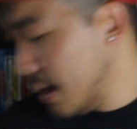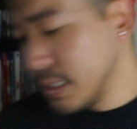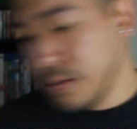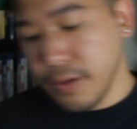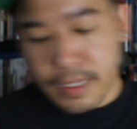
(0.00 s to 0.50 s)

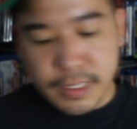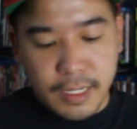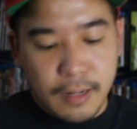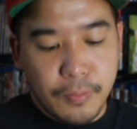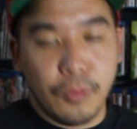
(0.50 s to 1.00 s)
So next
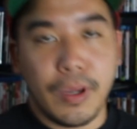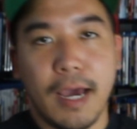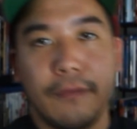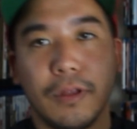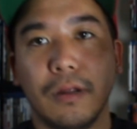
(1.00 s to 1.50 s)
up, we
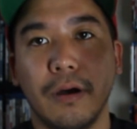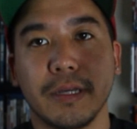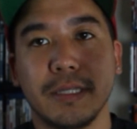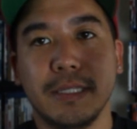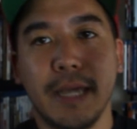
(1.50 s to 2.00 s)
have The
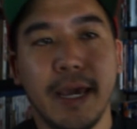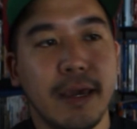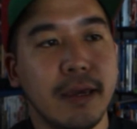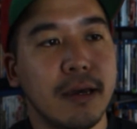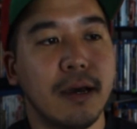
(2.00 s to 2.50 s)
Longest
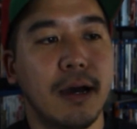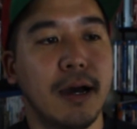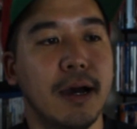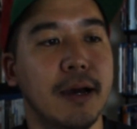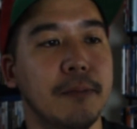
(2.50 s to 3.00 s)
Day.
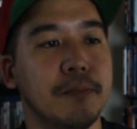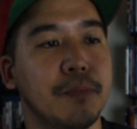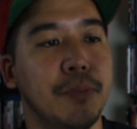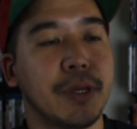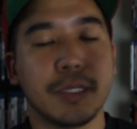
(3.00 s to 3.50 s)

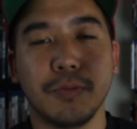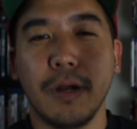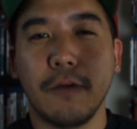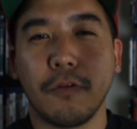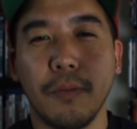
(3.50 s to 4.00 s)
Picked this
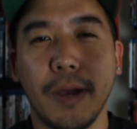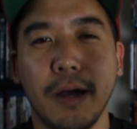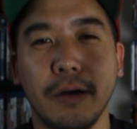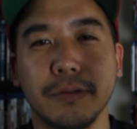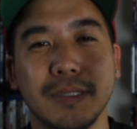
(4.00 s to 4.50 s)
one up for
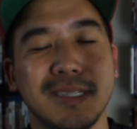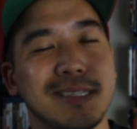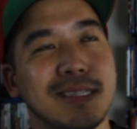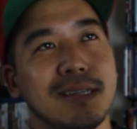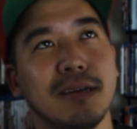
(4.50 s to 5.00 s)
about...
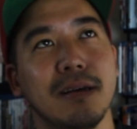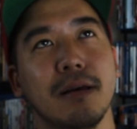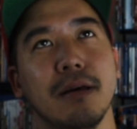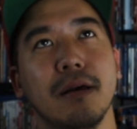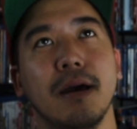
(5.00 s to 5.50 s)

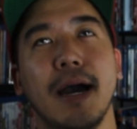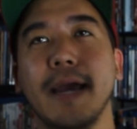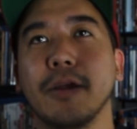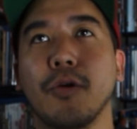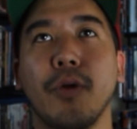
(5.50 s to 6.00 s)
I
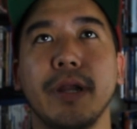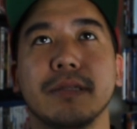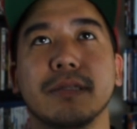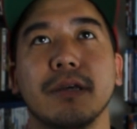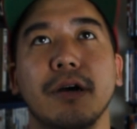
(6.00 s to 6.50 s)
had
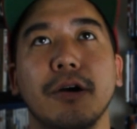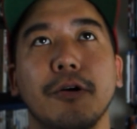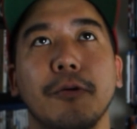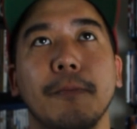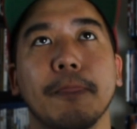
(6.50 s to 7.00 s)
credit,
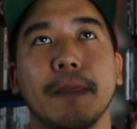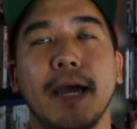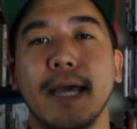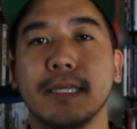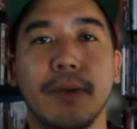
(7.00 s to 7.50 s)
so
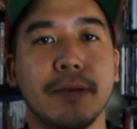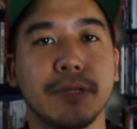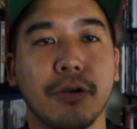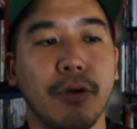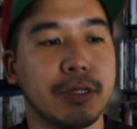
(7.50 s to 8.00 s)
I had some
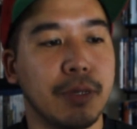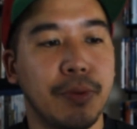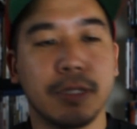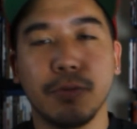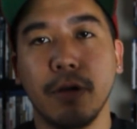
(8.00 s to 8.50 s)
Amazon credits, so I
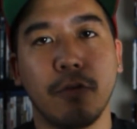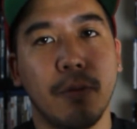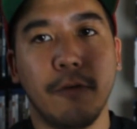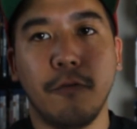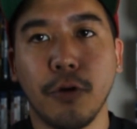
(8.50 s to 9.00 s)
picked this one up for
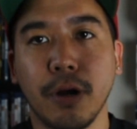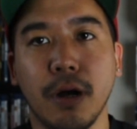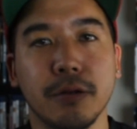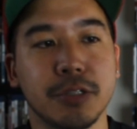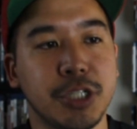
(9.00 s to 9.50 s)
about
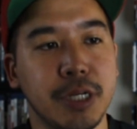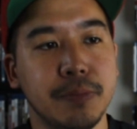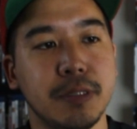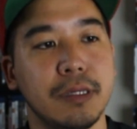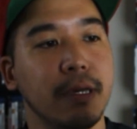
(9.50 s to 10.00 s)
$4
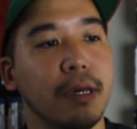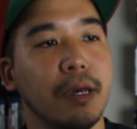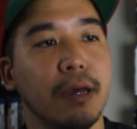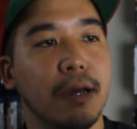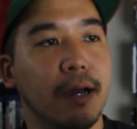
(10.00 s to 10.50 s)
shipped.
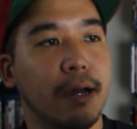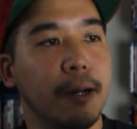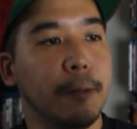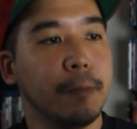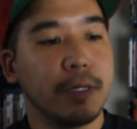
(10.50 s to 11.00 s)

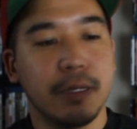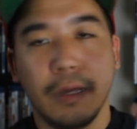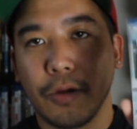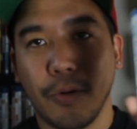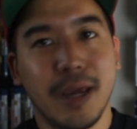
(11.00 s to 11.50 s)

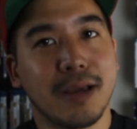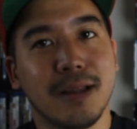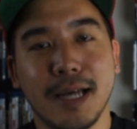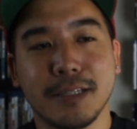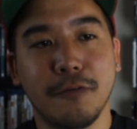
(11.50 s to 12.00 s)
A great
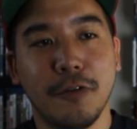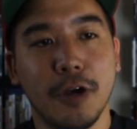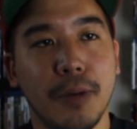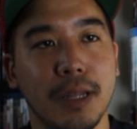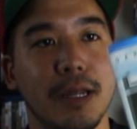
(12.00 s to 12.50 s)
classic
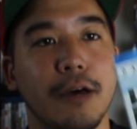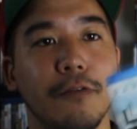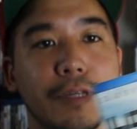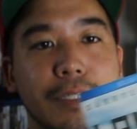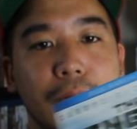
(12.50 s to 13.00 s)
film. I
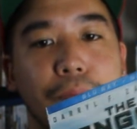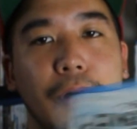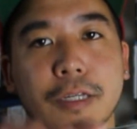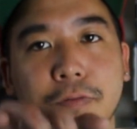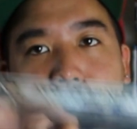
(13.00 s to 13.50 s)
love the slip
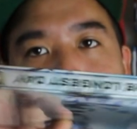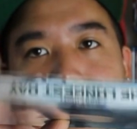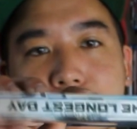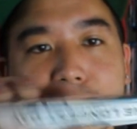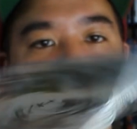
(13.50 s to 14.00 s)
box for
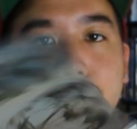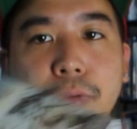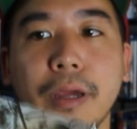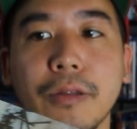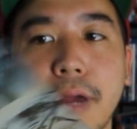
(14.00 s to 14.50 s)
this. It's just a
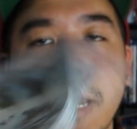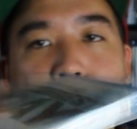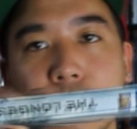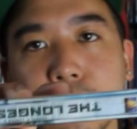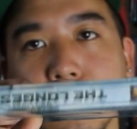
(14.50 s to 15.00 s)
regular
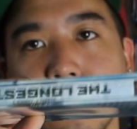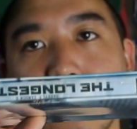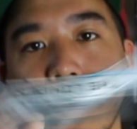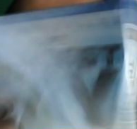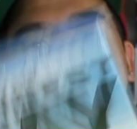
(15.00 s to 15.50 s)
Amaray
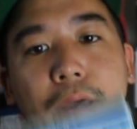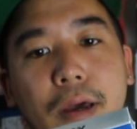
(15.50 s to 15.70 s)
Blu-ray.